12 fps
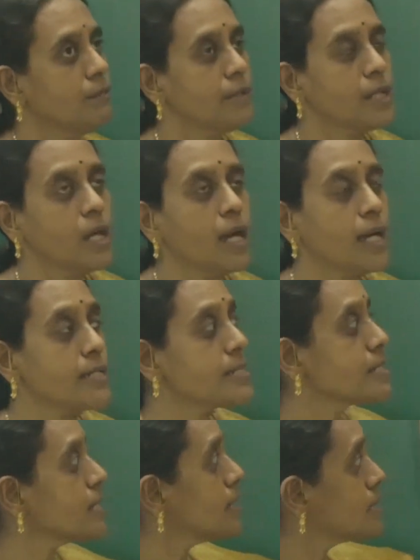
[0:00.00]
we
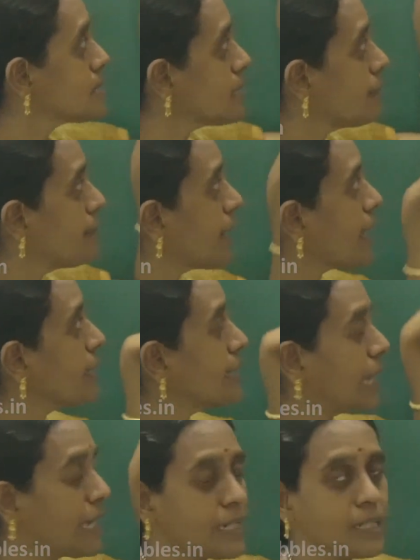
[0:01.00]
can't subtract
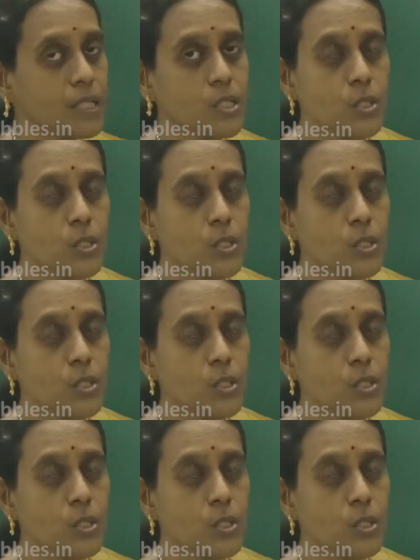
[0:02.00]
directly,